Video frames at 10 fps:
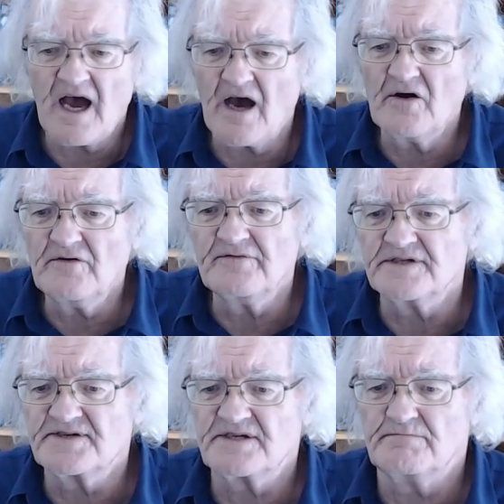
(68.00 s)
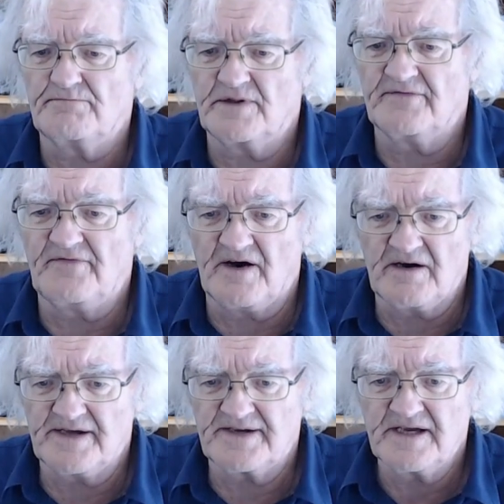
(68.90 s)

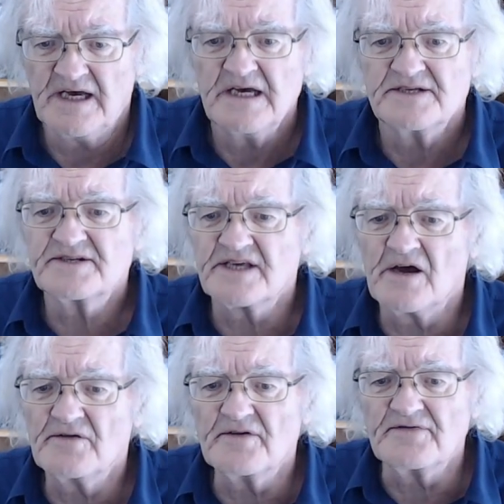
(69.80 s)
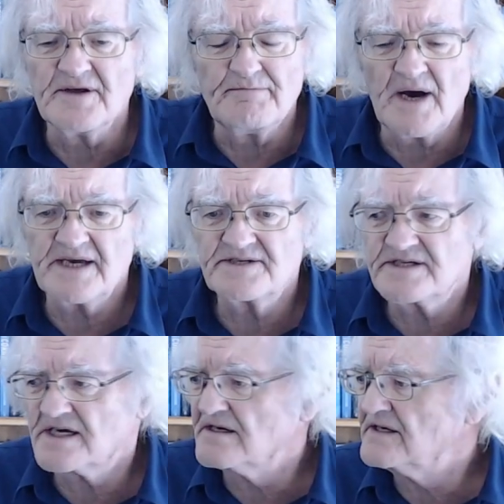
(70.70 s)
oversimplified so that the basic
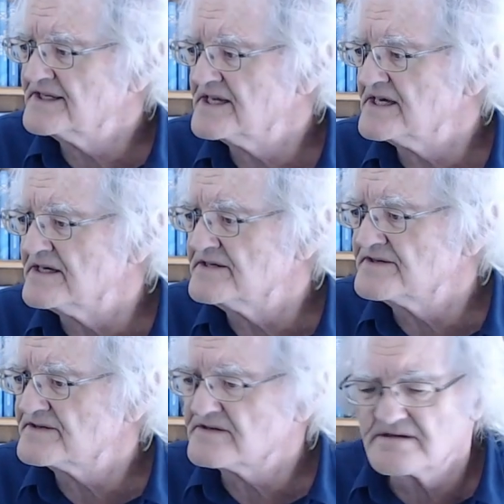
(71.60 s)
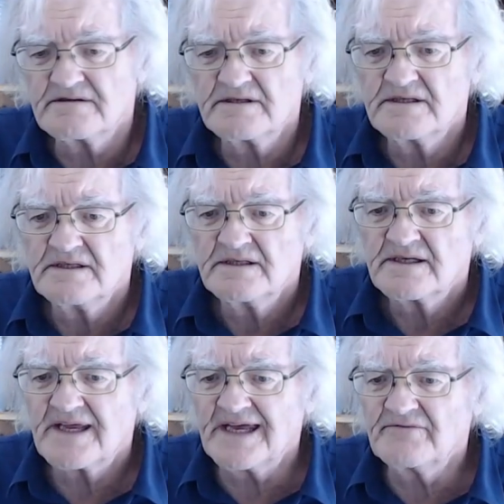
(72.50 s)
ideas
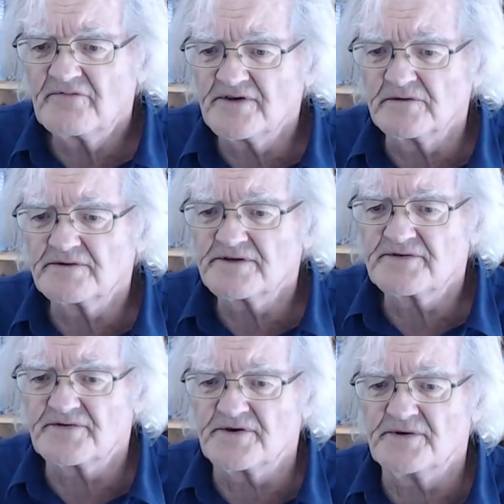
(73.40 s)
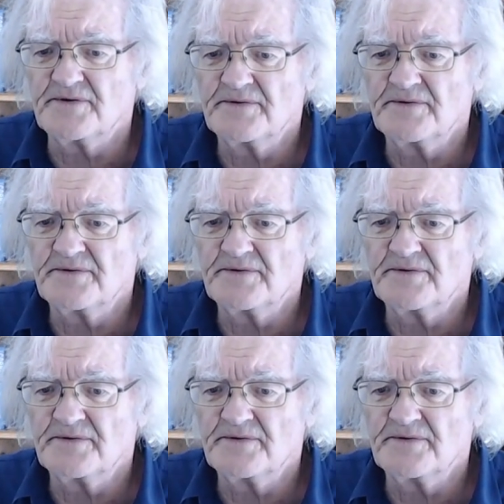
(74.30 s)
can filter through.